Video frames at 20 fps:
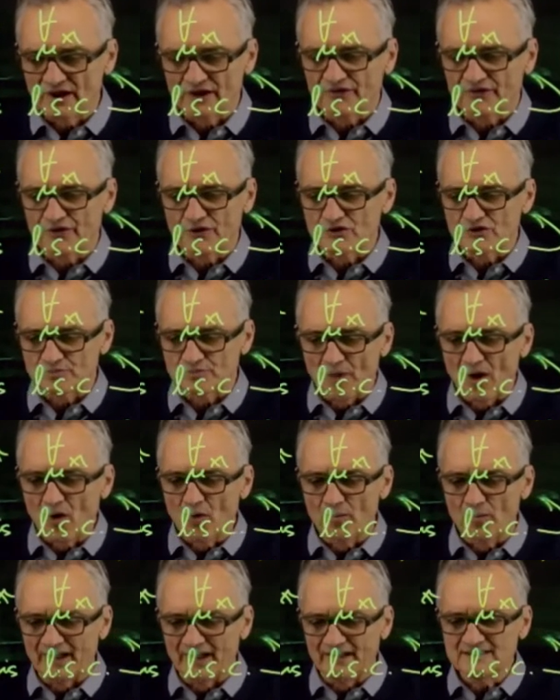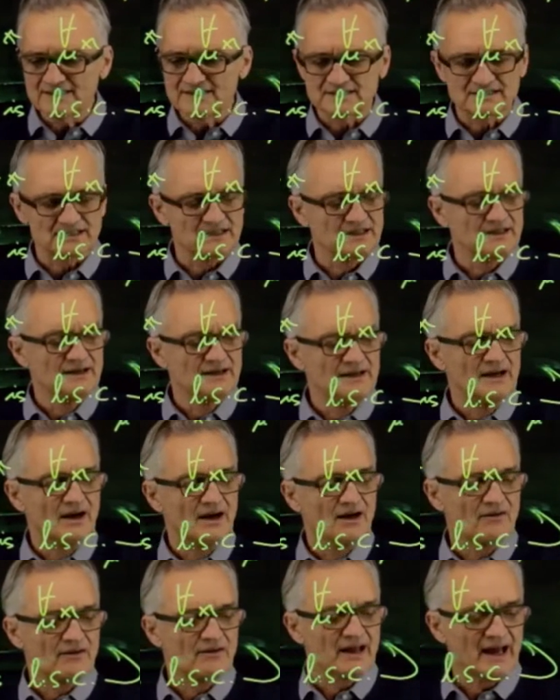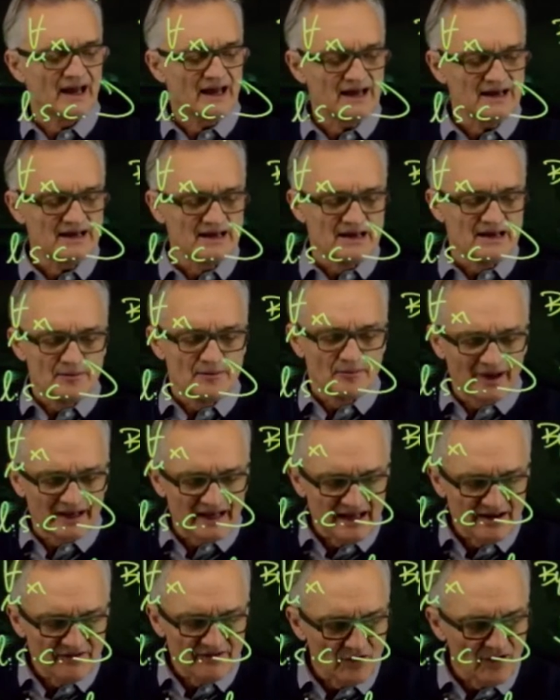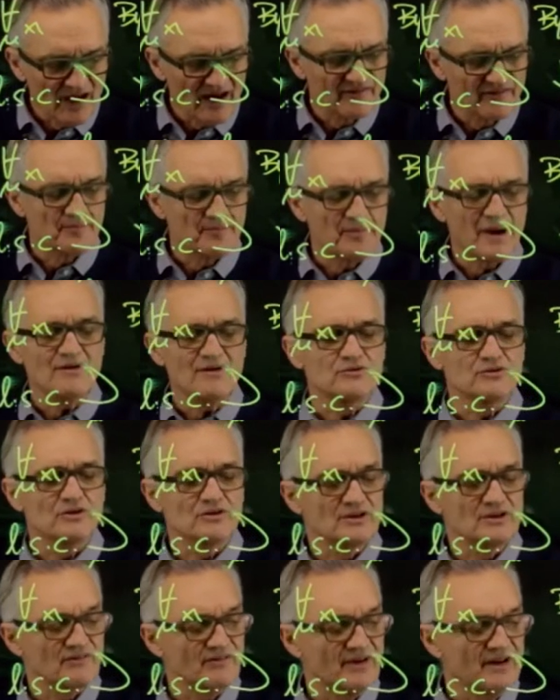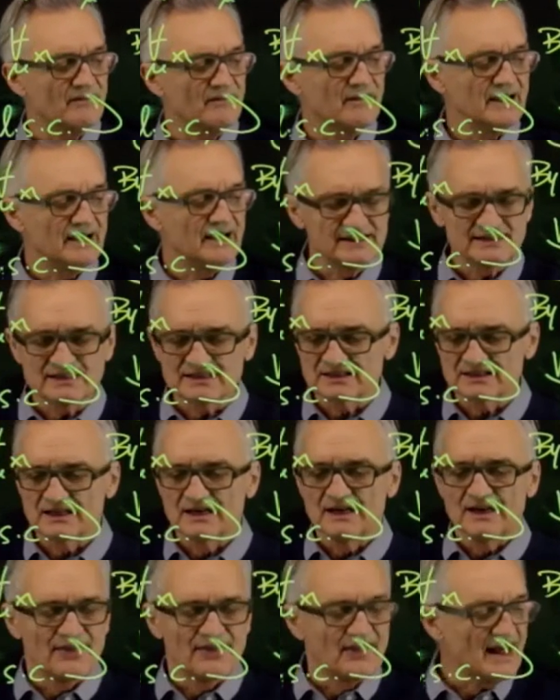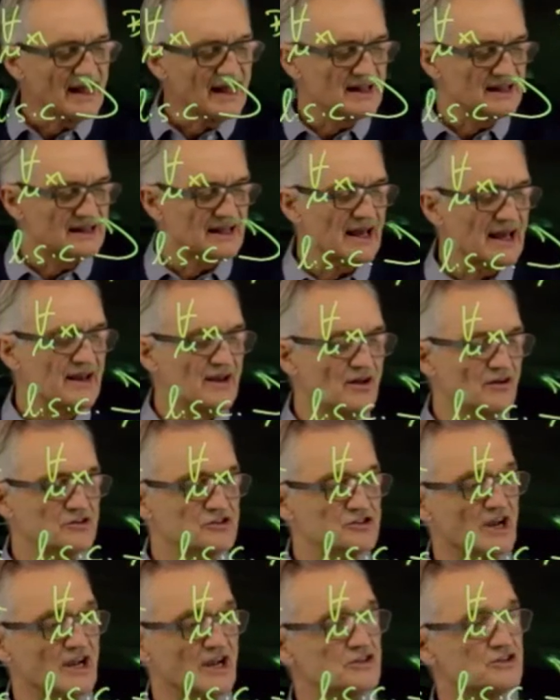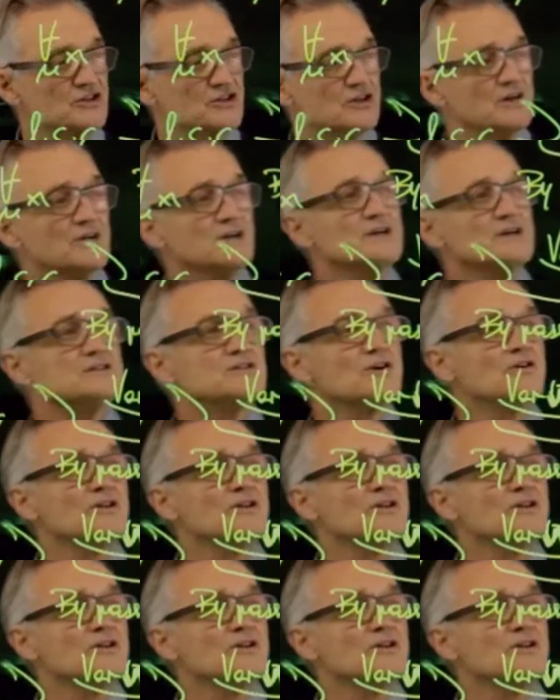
first moments, okay? But if you have a bound on the variance, then it cannot change. So